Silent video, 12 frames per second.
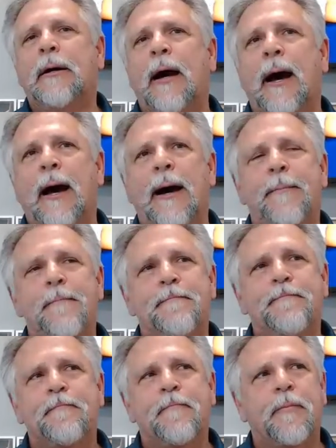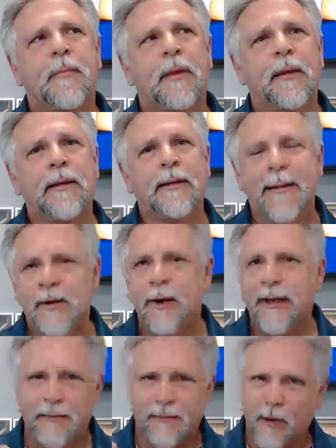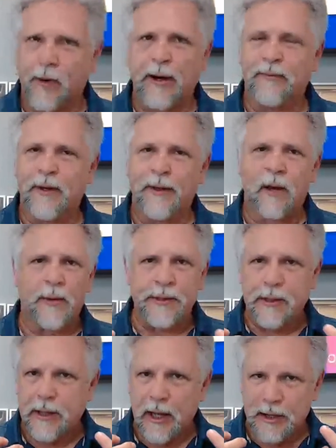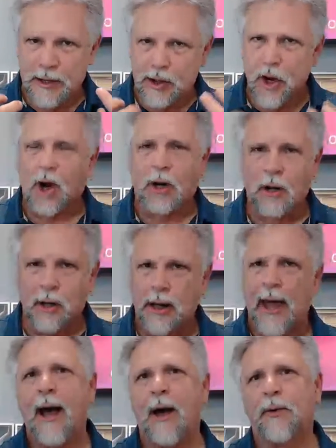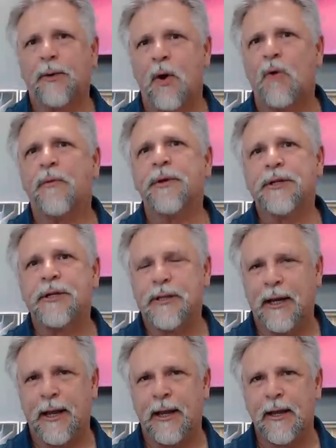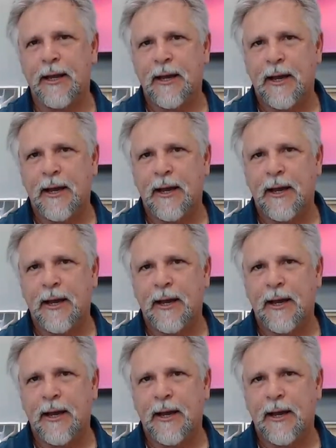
um, literally and figuratively, there was a, a dark cloud over the city.